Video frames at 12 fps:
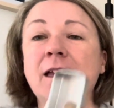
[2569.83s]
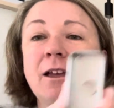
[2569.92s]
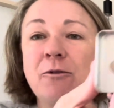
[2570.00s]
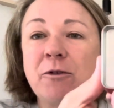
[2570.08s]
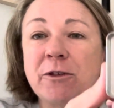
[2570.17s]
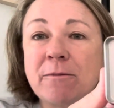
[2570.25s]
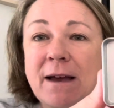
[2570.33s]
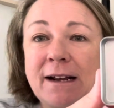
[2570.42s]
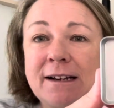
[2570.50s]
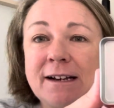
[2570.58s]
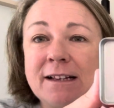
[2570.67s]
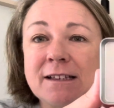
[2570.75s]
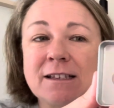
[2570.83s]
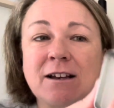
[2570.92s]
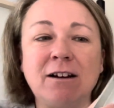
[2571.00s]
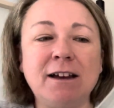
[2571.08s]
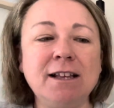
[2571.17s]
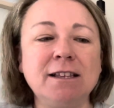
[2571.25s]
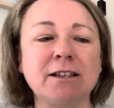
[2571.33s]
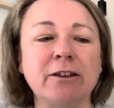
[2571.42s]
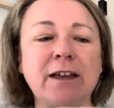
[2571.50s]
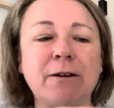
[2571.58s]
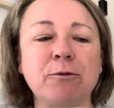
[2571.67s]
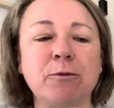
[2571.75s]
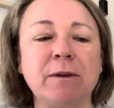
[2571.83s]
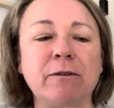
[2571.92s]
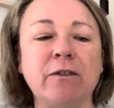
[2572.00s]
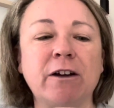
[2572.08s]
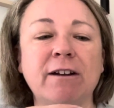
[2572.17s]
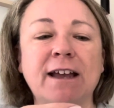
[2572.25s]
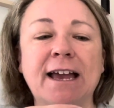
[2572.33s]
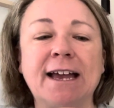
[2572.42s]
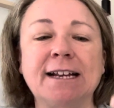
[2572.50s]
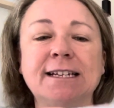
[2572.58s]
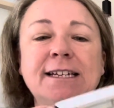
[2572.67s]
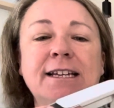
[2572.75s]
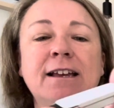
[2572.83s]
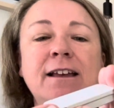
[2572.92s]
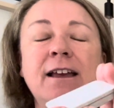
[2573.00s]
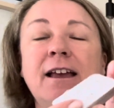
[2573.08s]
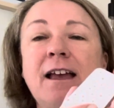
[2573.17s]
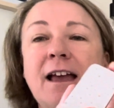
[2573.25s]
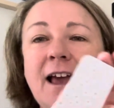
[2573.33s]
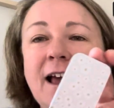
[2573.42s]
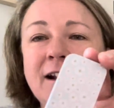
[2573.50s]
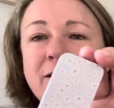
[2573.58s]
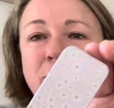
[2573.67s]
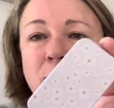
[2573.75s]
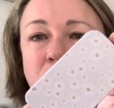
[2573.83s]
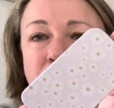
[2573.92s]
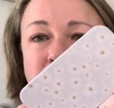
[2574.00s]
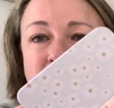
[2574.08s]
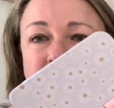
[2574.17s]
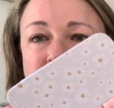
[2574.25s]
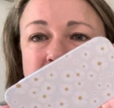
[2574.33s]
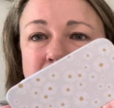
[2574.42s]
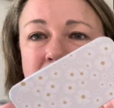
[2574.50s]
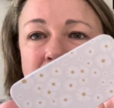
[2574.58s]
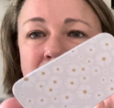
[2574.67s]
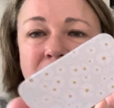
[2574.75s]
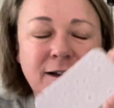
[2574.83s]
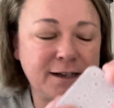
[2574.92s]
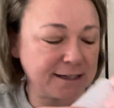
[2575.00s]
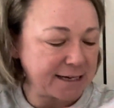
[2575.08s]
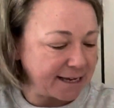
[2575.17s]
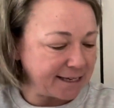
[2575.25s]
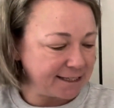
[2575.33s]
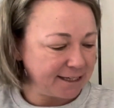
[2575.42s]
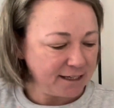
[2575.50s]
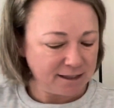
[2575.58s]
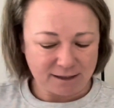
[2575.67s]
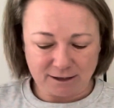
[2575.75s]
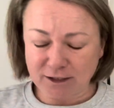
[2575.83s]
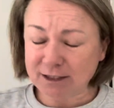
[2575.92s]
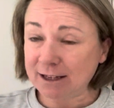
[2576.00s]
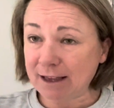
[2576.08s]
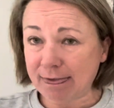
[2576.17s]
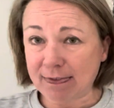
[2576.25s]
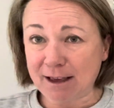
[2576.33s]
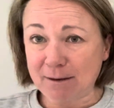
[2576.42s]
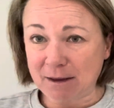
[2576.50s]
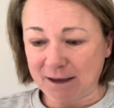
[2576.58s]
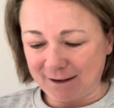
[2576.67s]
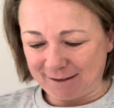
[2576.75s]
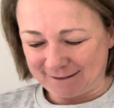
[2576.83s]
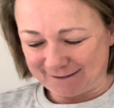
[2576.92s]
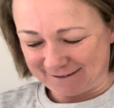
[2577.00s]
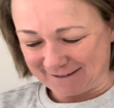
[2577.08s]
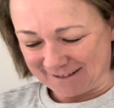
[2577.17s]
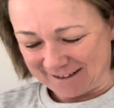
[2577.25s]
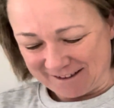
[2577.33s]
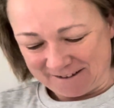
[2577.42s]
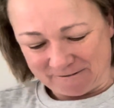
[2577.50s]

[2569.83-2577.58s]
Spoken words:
With a magnet inside, so that will be very handy. And of course, cute little daisies. Do you see a theme here?